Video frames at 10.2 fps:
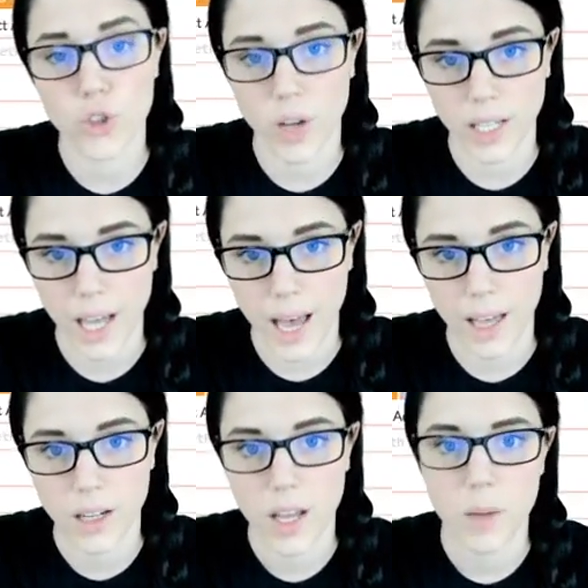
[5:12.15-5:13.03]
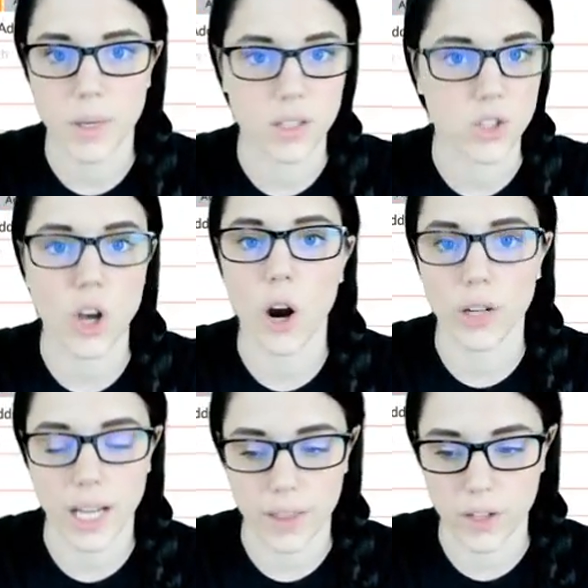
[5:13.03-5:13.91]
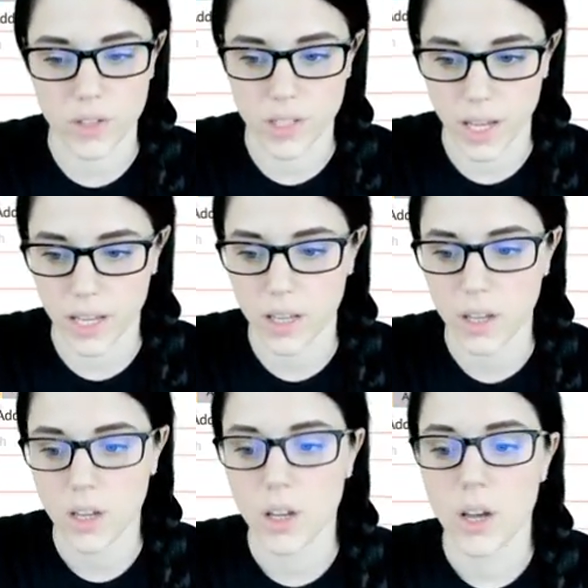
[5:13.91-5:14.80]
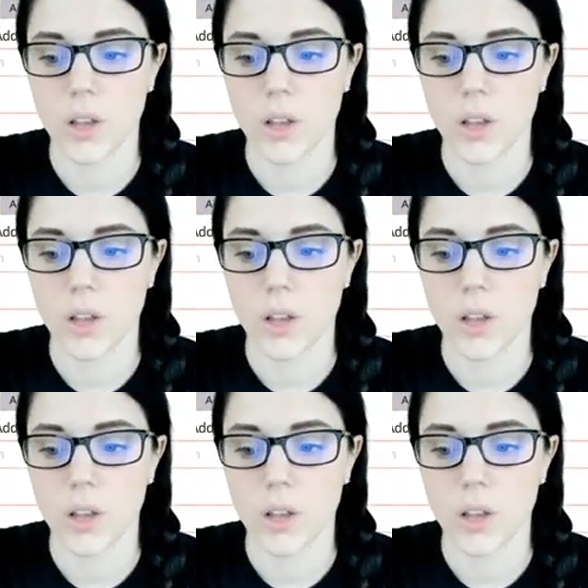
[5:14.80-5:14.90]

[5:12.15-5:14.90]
you're trying to add because it's already on their site.